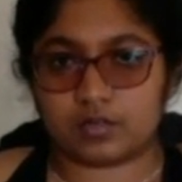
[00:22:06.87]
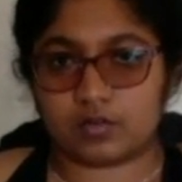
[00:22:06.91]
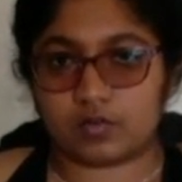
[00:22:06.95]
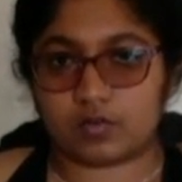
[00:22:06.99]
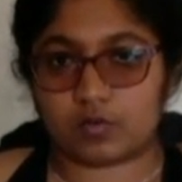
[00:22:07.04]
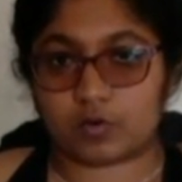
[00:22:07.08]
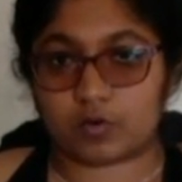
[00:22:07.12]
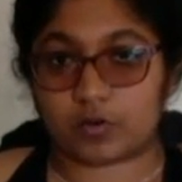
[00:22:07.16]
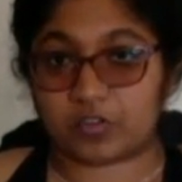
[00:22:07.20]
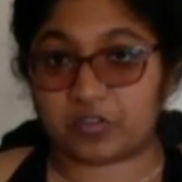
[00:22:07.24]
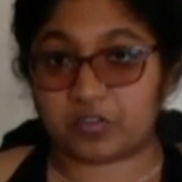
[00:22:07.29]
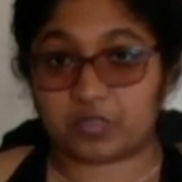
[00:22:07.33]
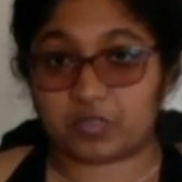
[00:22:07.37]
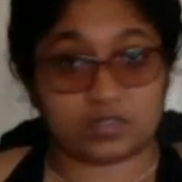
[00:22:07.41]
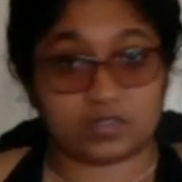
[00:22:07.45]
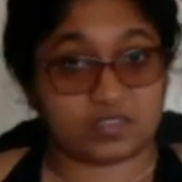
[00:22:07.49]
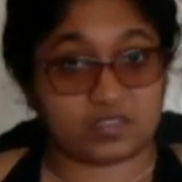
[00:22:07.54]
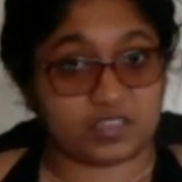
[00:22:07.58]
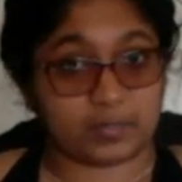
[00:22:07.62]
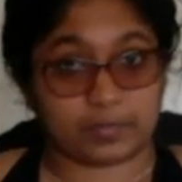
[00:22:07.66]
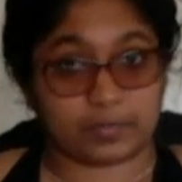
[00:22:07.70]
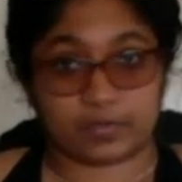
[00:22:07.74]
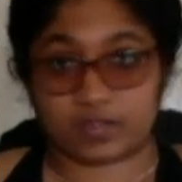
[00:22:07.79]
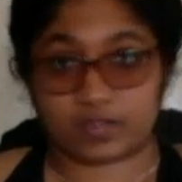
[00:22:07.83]
Or you can
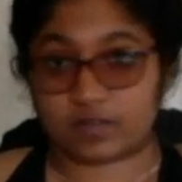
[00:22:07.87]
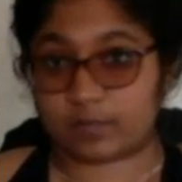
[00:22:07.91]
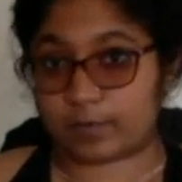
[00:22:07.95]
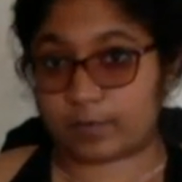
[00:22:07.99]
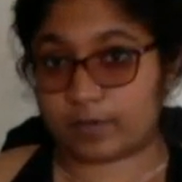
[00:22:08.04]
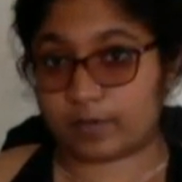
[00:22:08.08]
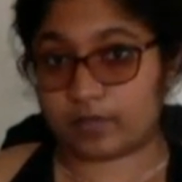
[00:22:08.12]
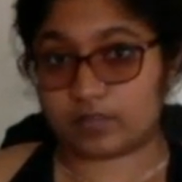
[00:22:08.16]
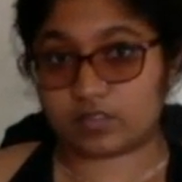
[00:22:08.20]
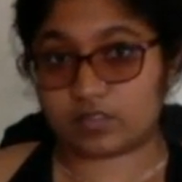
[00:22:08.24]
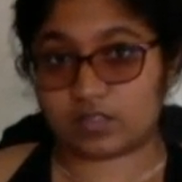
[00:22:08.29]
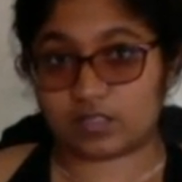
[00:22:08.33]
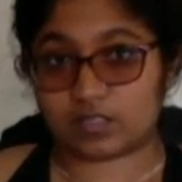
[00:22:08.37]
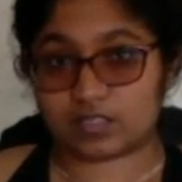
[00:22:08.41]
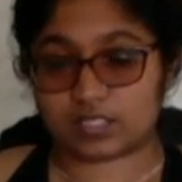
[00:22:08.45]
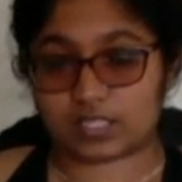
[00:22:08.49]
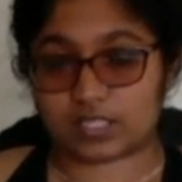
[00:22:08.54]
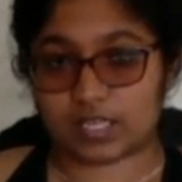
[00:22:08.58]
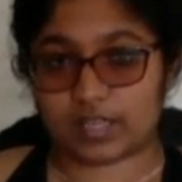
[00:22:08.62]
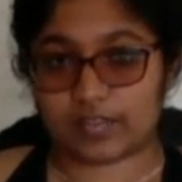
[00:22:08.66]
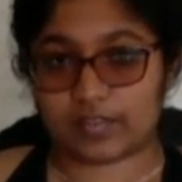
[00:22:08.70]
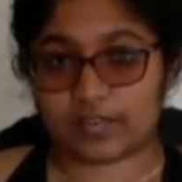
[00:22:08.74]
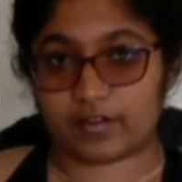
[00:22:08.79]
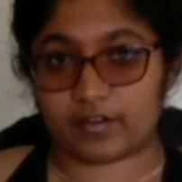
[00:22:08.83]
skip this pose
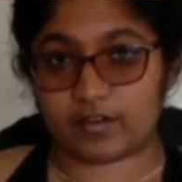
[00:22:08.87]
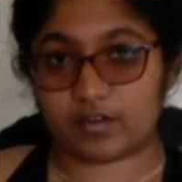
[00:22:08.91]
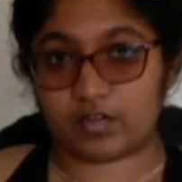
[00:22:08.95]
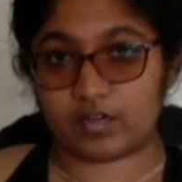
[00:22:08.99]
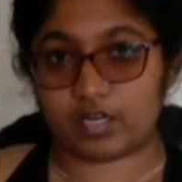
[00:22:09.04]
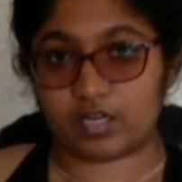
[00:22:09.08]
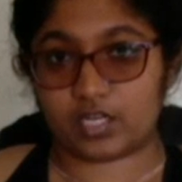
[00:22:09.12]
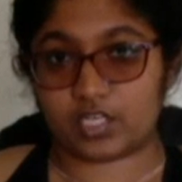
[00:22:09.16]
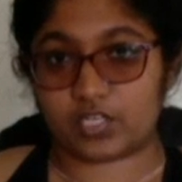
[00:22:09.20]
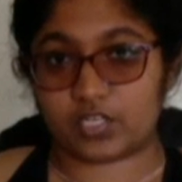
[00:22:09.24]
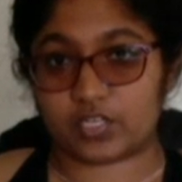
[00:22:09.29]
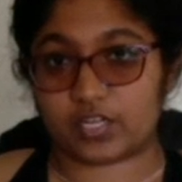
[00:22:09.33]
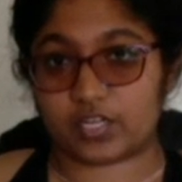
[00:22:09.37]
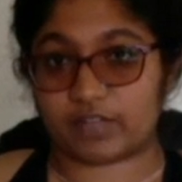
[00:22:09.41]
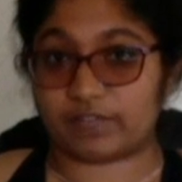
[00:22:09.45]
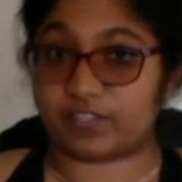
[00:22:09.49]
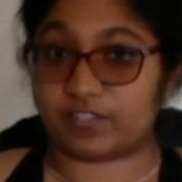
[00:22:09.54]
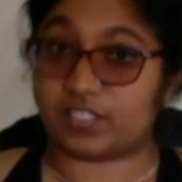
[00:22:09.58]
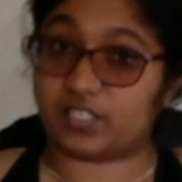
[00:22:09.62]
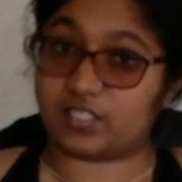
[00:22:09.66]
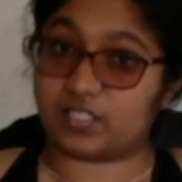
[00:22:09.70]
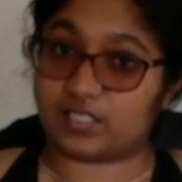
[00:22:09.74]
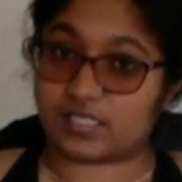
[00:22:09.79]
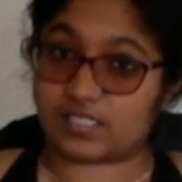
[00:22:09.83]
altogether and you can have a
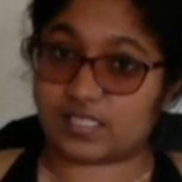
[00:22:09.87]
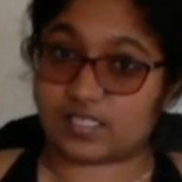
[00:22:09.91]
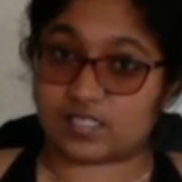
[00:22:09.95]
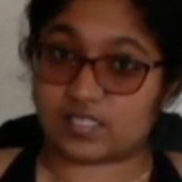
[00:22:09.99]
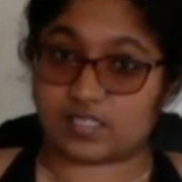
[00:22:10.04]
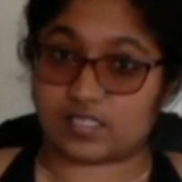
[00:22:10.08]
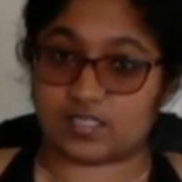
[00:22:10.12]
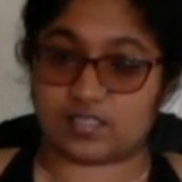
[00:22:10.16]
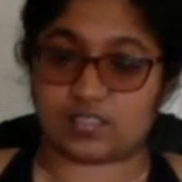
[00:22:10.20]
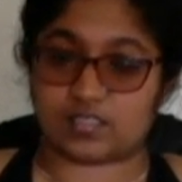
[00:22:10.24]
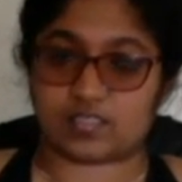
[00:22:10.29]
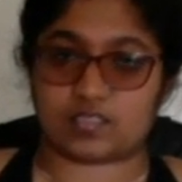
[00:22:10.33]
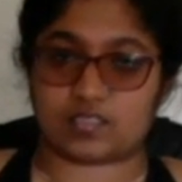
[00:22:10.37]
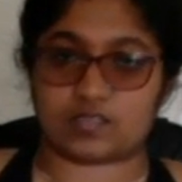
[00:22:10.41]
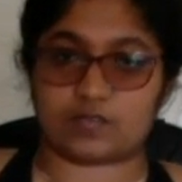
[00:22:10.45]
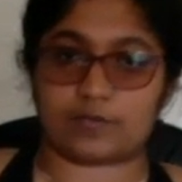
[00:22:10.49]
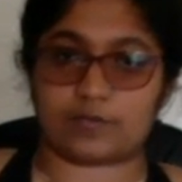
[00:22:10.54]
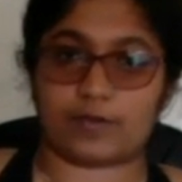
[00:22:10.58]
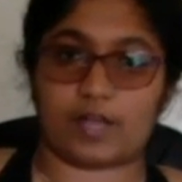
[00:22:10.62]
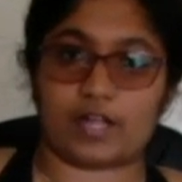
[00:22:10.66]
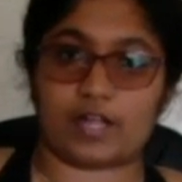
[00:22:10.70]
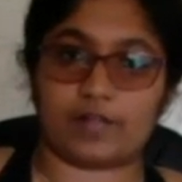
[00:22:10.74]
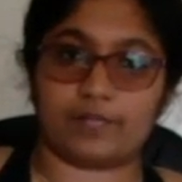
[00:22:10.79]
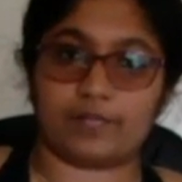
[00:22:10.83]
little assistance as
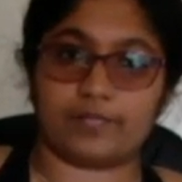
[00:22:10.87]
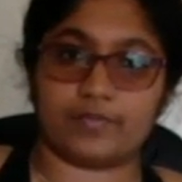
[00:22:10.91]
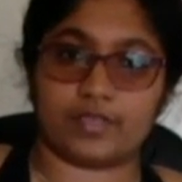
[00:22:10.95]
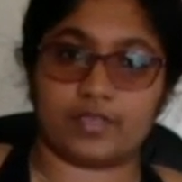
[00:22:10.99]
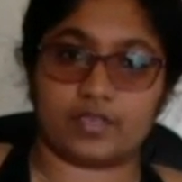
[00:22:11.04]
well.